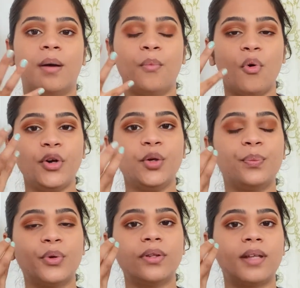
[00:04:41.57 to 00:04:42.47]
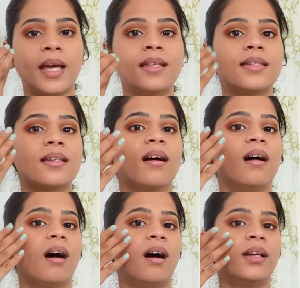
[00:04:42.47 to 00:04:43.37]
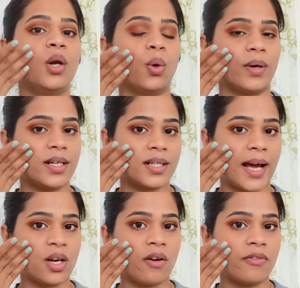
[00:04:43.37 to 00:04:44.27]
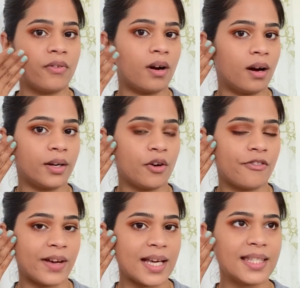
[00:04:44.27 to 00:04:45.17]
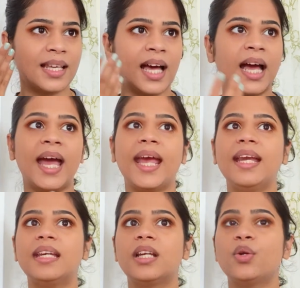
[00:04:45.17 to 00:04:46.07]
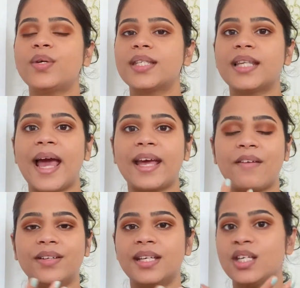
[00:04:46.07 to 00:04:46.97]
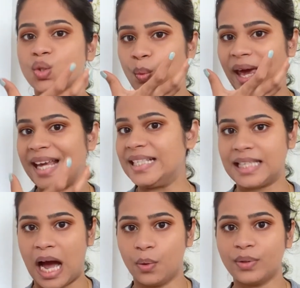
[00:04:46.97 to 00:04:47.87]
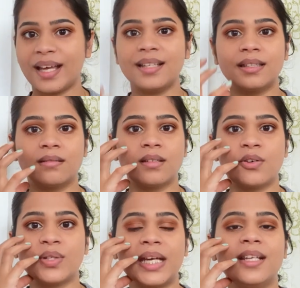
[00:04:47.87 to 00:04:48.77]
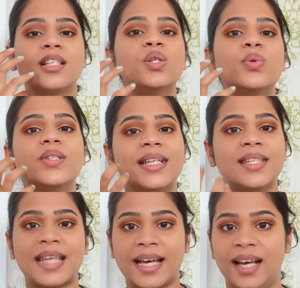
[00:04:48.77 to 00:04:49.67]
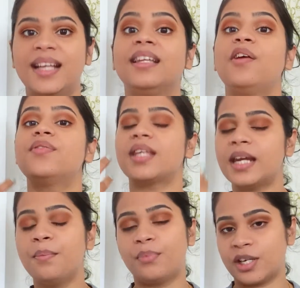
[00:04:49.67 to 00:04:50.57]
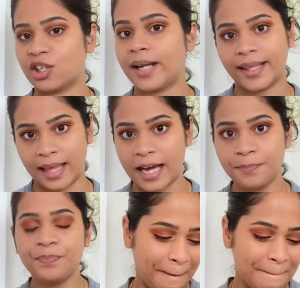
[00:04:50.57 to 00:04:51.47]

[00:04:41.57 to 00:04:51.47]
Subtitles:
More you put things on the lower side of your face, it looks like everything is weighing down and your skin is loose and saggy. It gives an impression like that.